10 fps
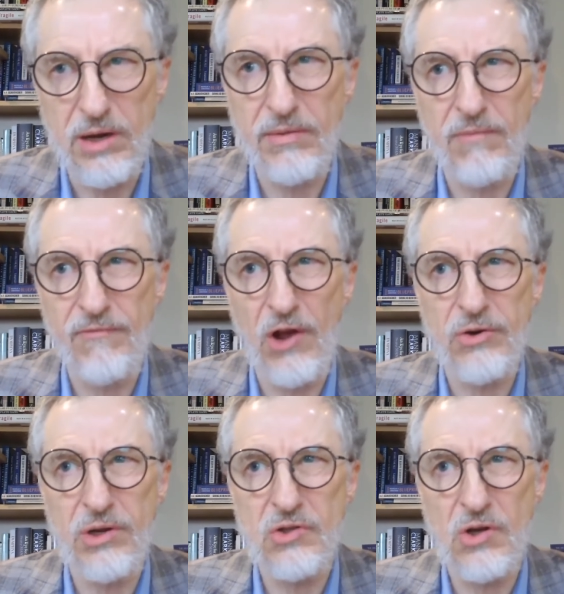The vote
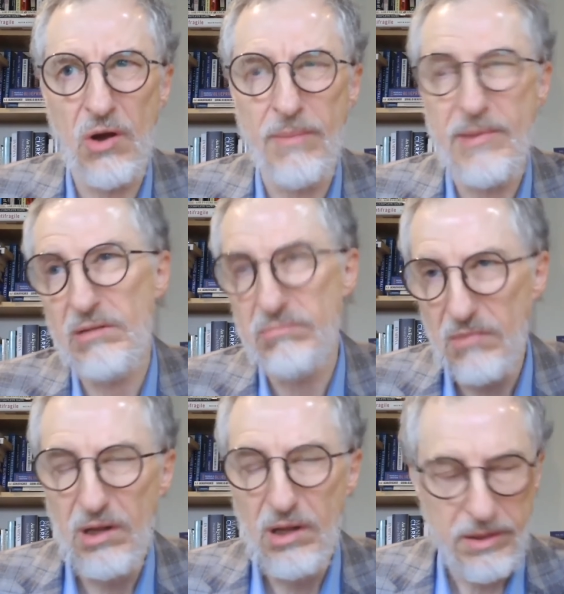is
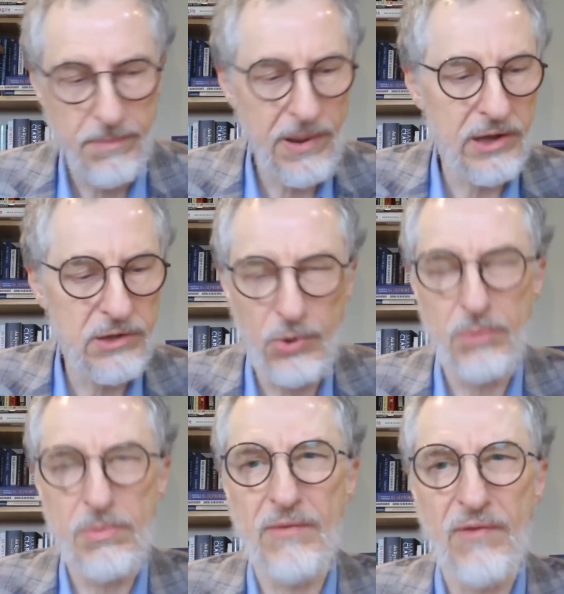the parties put a
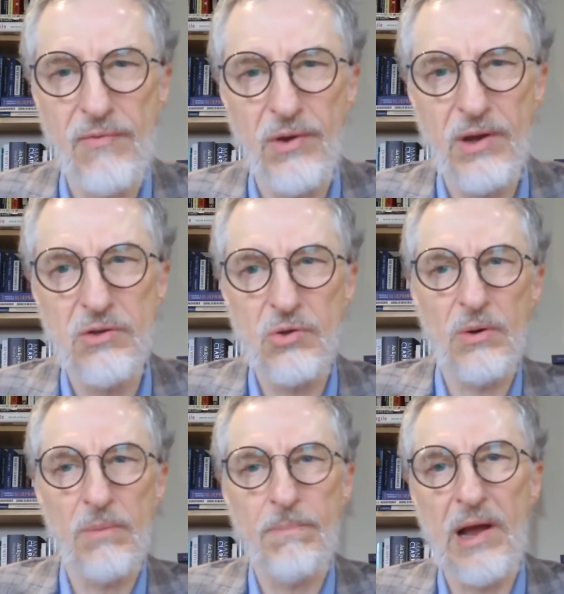bit of effort into it,
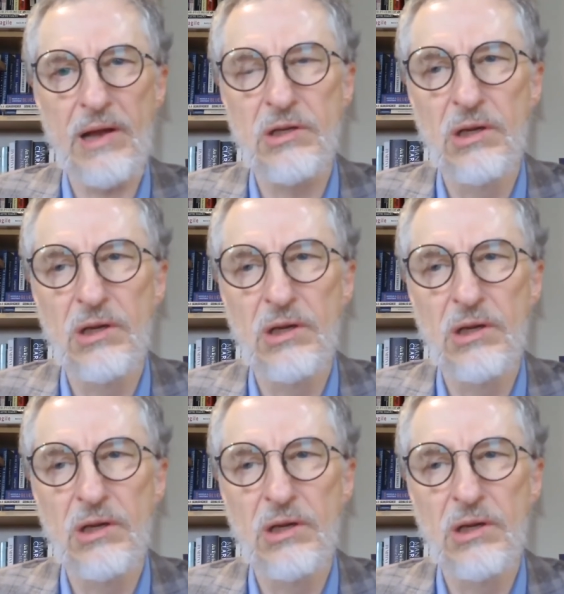but